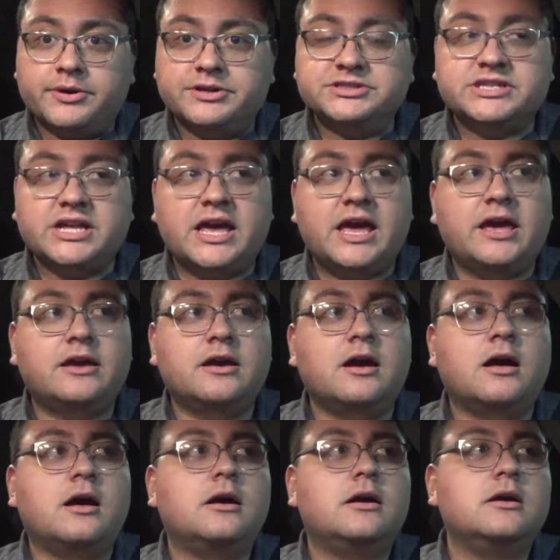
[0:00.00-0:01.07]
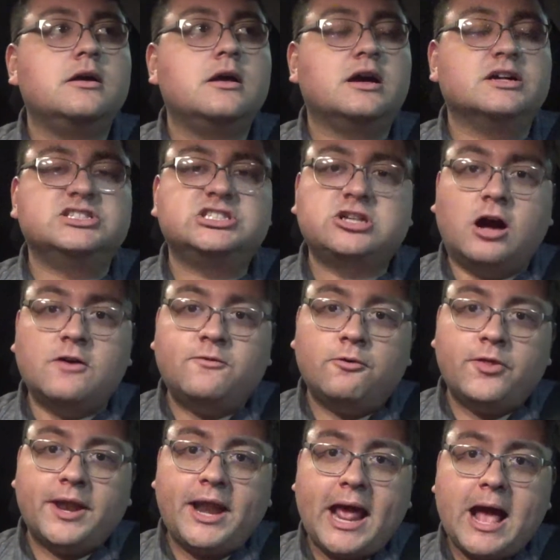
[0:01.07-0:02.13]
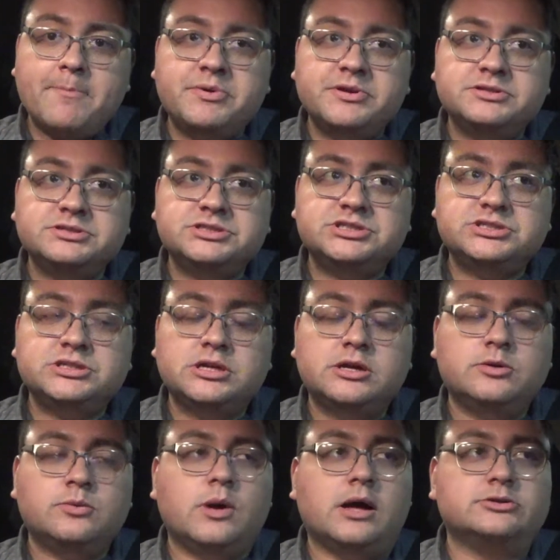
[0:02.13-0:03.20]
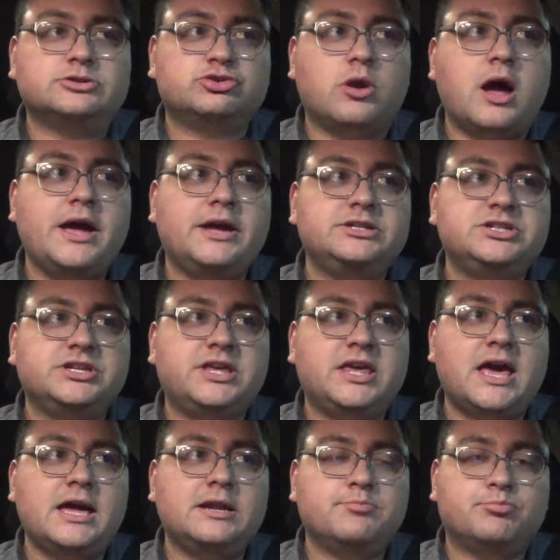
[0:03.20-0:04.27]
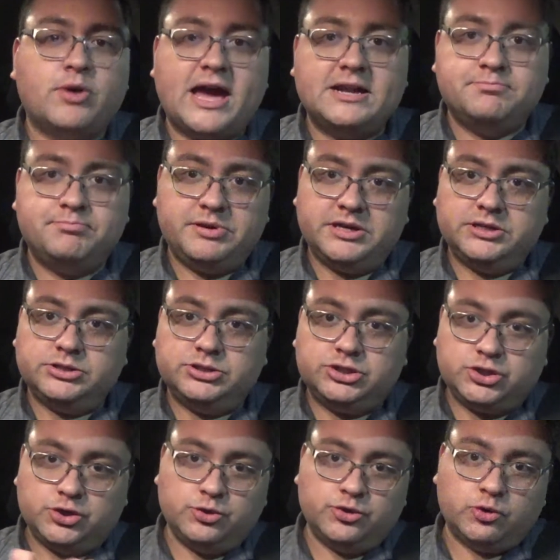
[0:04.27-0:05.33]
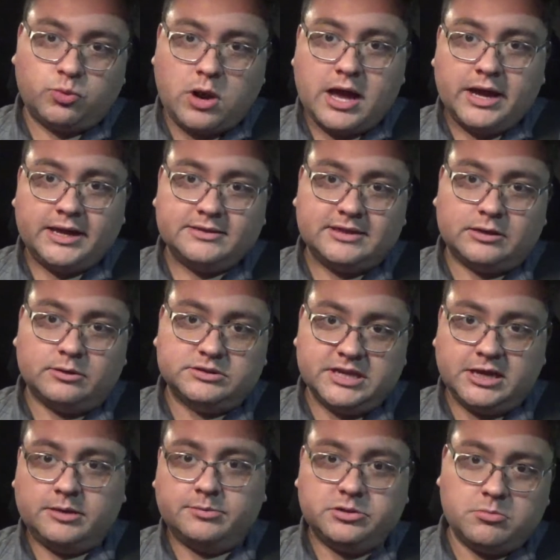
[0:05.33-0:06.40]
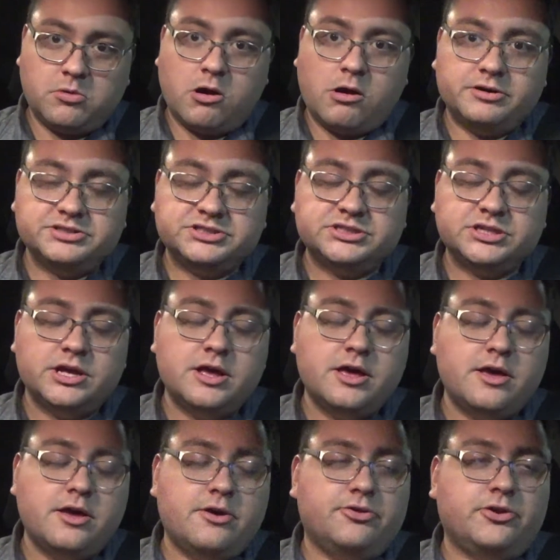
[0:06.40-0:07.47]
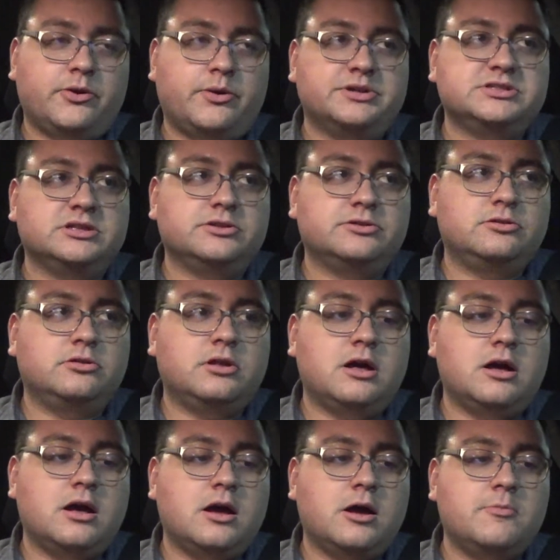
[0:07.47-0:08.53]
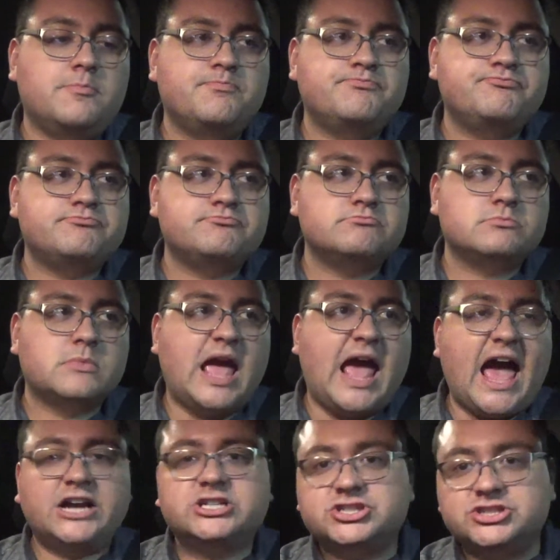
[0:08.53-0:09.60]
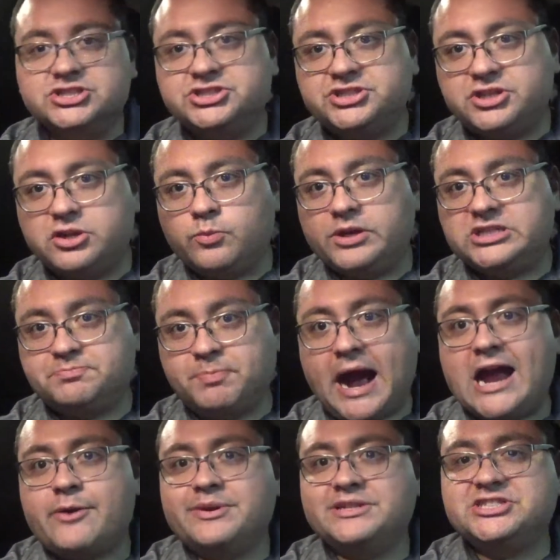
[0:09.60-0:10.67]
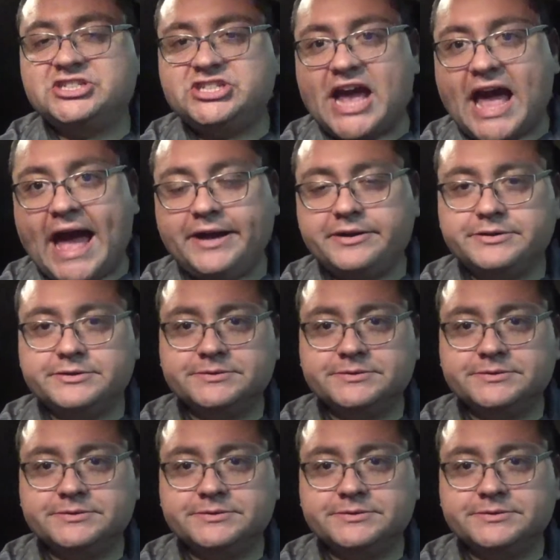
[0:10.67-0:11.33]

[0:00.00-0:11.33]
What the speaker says: is a scuffle that happens while trying to get Brad Pitt to the rocket that'll take him to Mars. There is a little action scene in which pirates attack